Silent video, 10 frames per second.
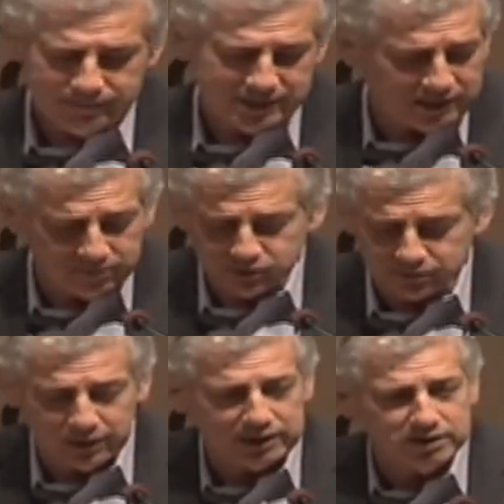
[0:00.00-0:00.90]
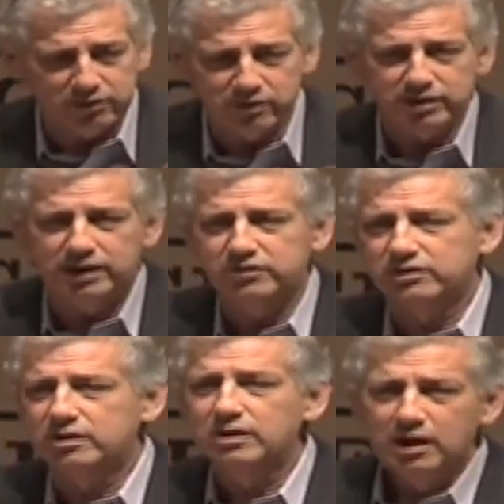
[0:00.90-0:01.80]
the Arab Spring and other things
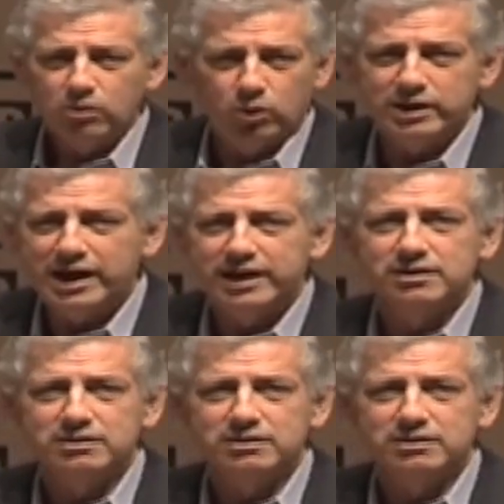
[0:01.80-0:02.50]
that were not